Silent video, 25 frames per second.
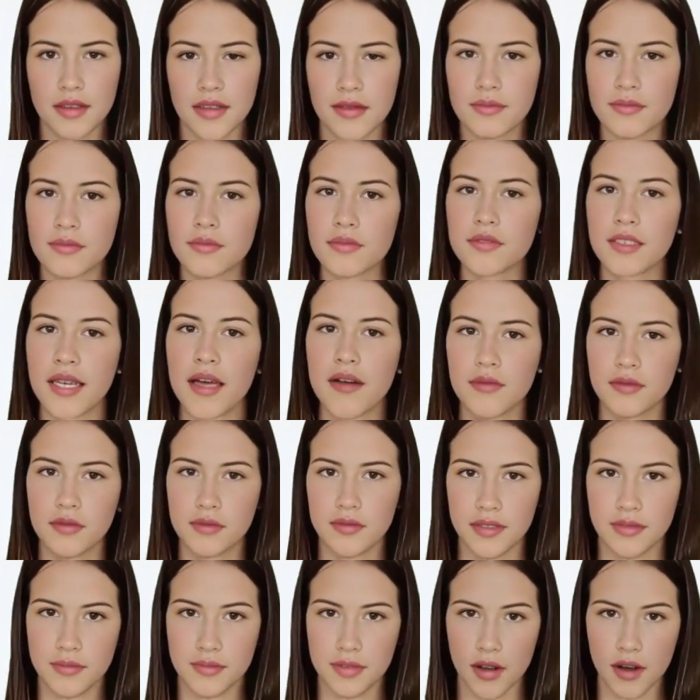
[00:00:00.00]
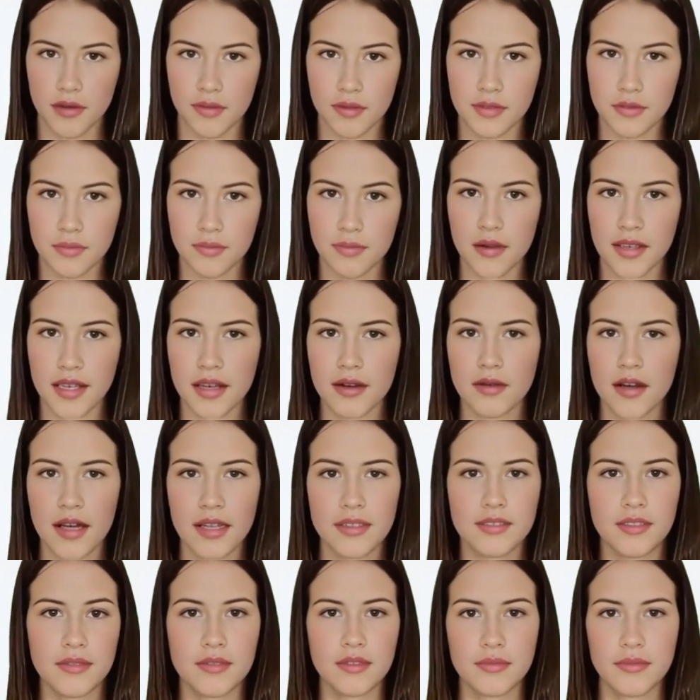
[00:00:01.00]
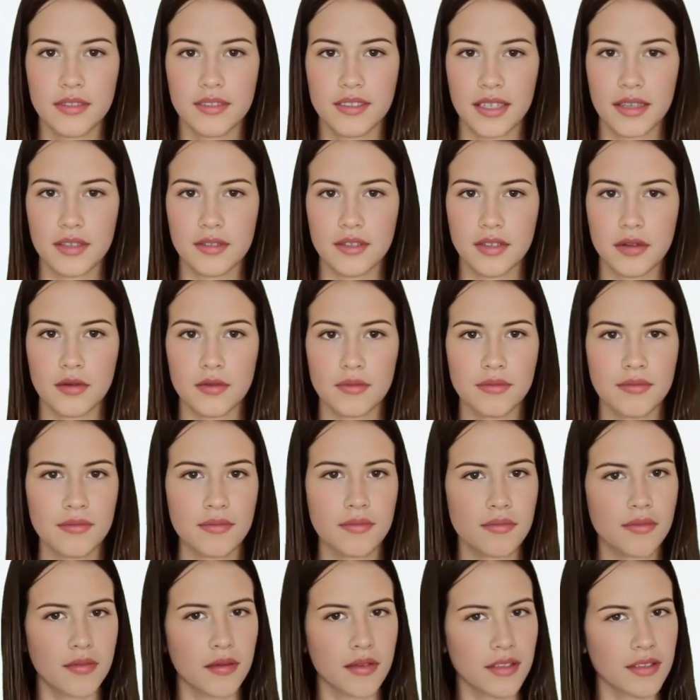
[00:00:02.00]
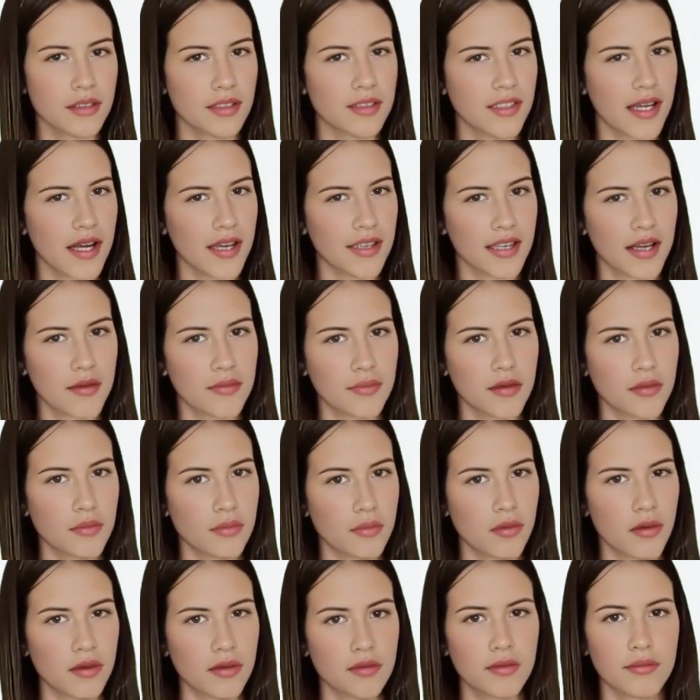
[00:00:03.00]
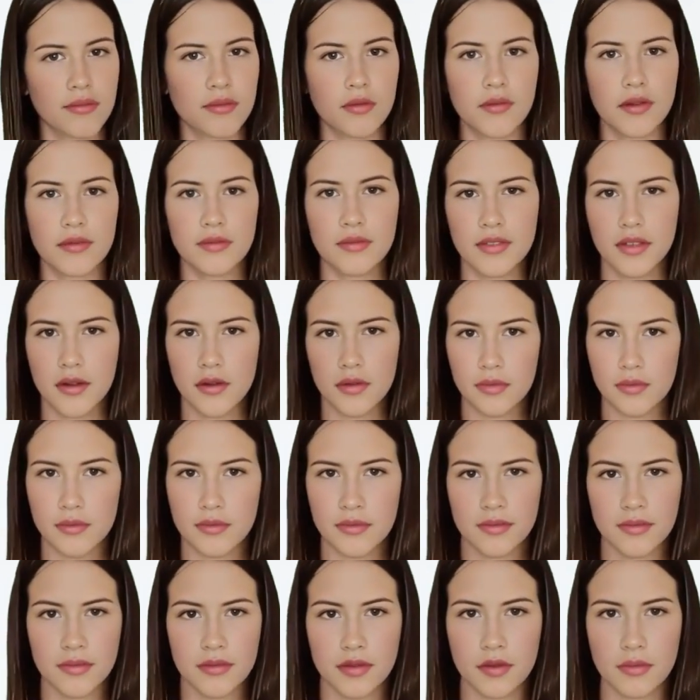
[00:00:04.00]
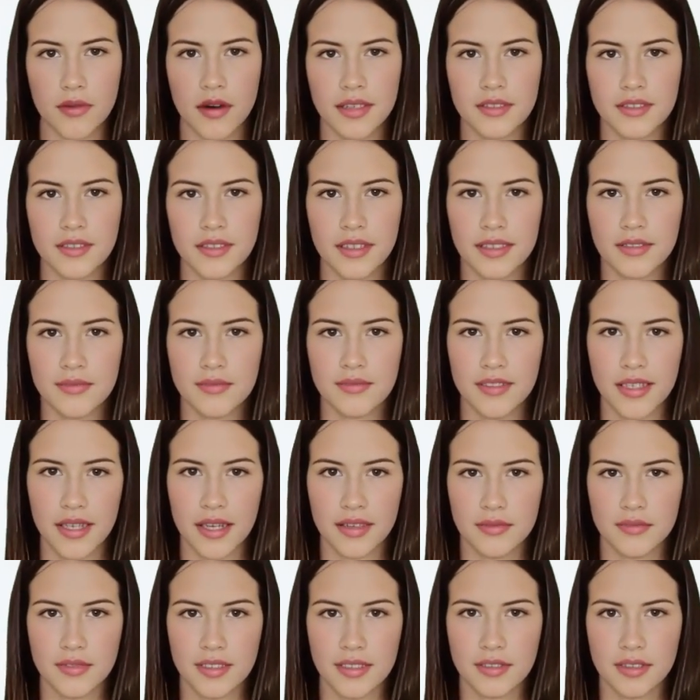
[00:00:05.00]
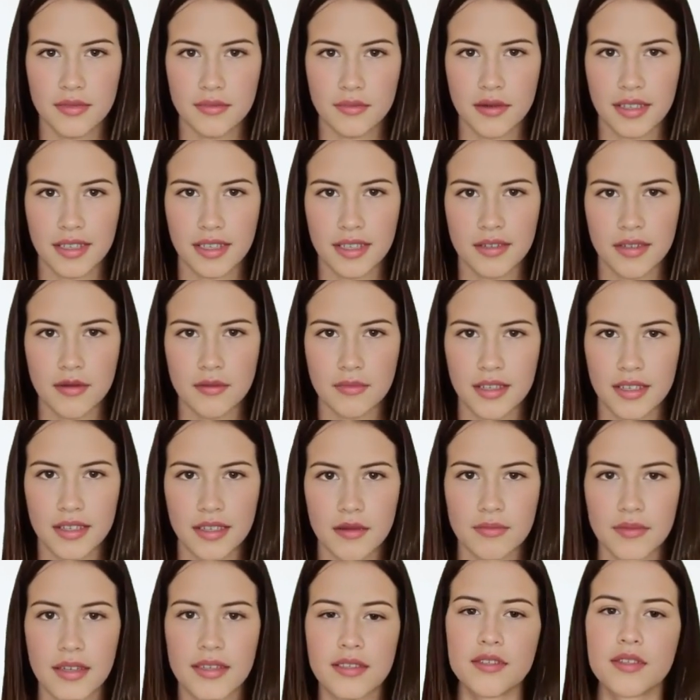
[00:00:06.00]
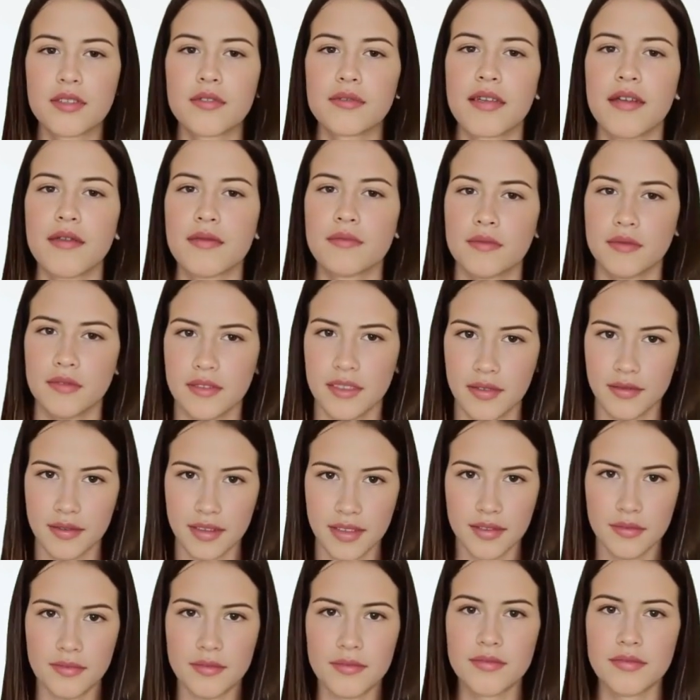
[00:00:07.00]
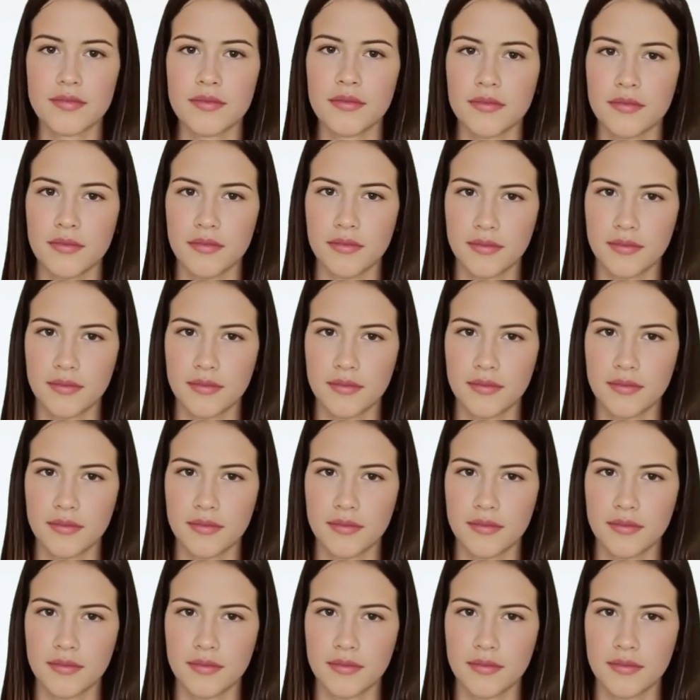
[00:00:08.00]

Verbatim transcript: Its challenges are as real as its potential, but in the dynamic world of crypto, UST stands as a beacon of innovation and resilience.